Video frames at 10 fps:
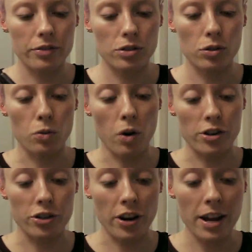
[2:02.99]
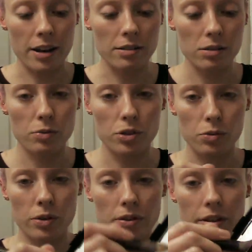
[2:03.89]
to wash your hands, which is
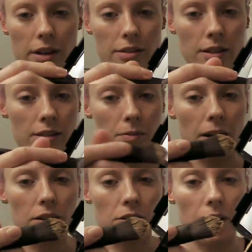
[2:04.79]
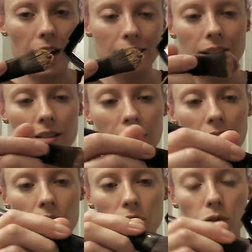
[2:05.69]
one of the nice things about it. So I tend to
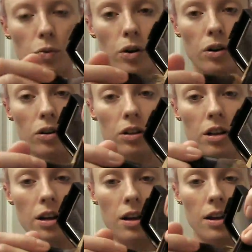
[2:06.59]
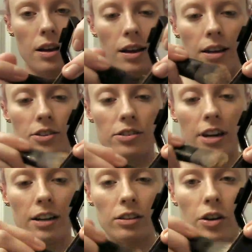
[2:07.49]
kind of swirl and just
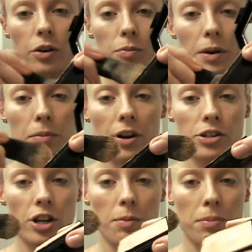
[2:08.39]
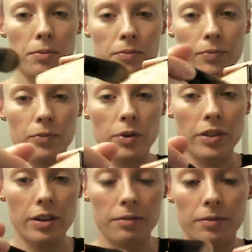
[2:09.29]
kind of load my brush up with
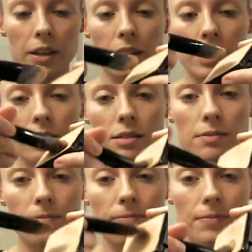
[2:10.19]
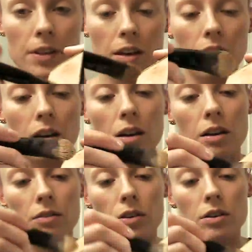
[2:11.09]
it like this.
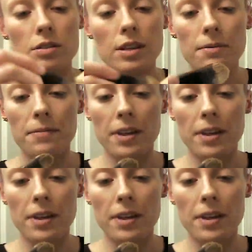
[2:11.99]
You can see.